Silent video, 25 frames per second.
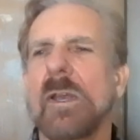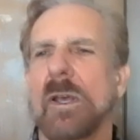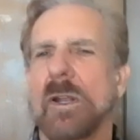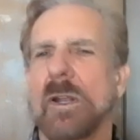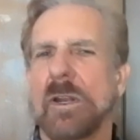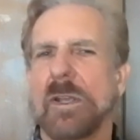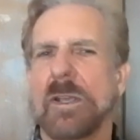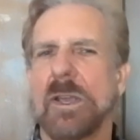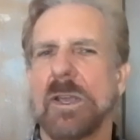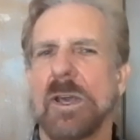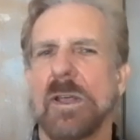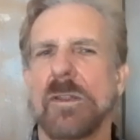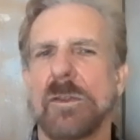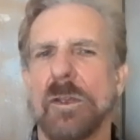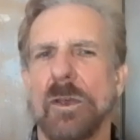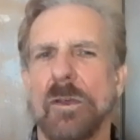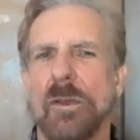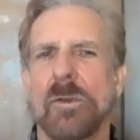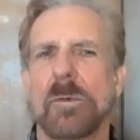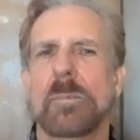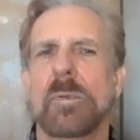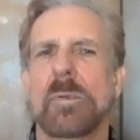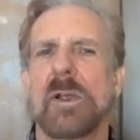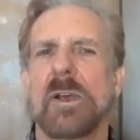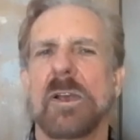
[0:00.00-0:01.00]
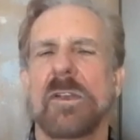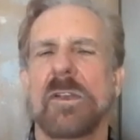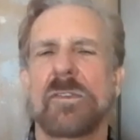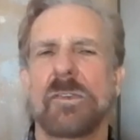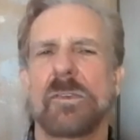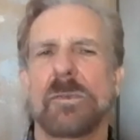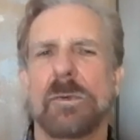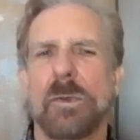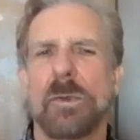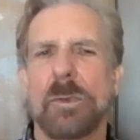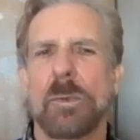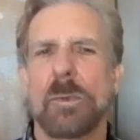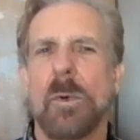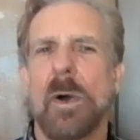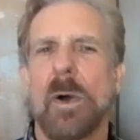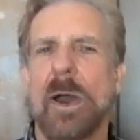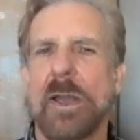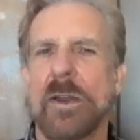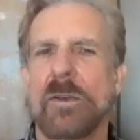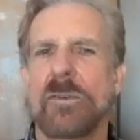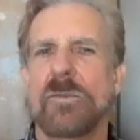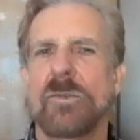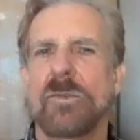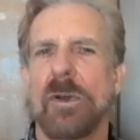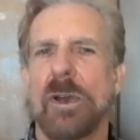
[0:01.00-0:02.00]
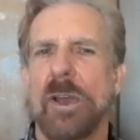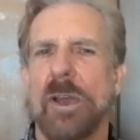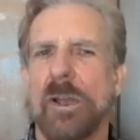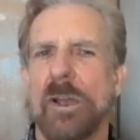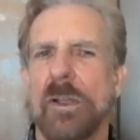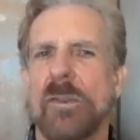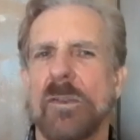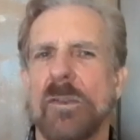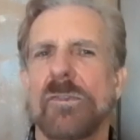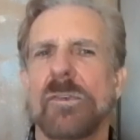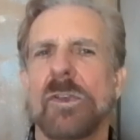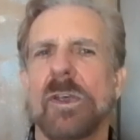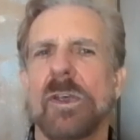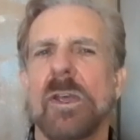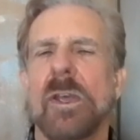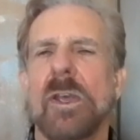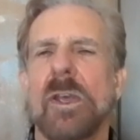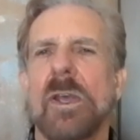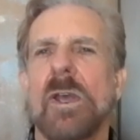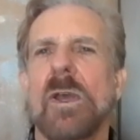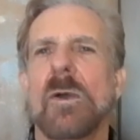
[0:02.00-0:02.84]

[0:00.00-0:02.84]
And again, those are places with wide trails